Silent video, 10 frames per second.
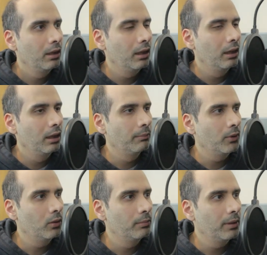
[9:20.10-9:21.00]

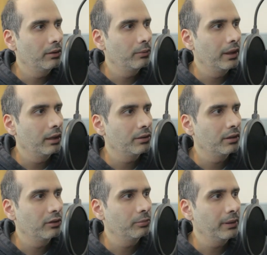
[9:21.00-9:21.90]
Oh, and by the way, I
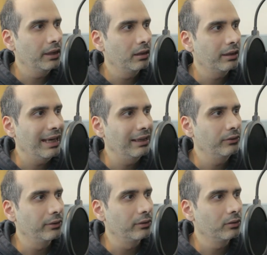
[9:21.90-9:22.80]
should explain a
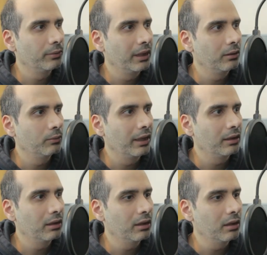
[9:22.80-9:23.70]
cancel. So when I
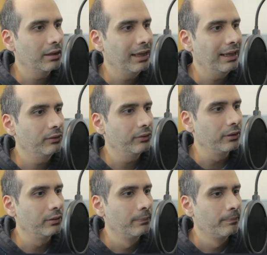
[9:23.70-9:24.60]
click on
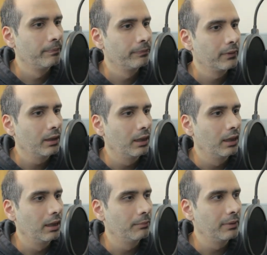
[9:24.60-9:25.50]
cancel,
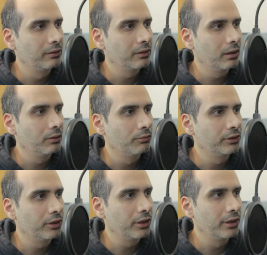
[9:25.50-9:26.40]
it's going to
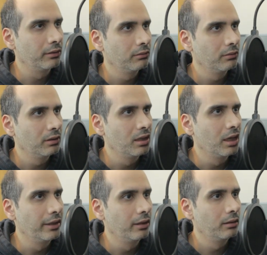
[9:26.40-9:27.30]
return
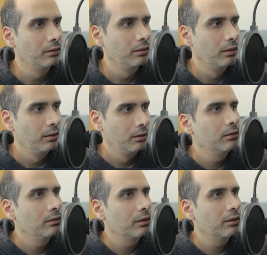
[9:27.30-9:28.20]
none.
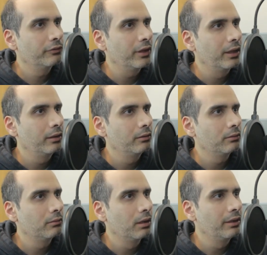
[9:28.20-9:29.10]
Like if I
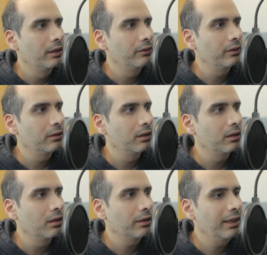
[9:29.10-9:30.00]
run this and
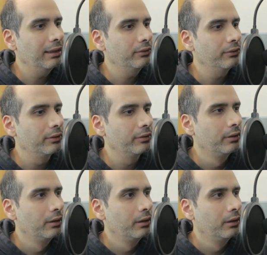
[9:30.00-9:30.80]
click on cancel,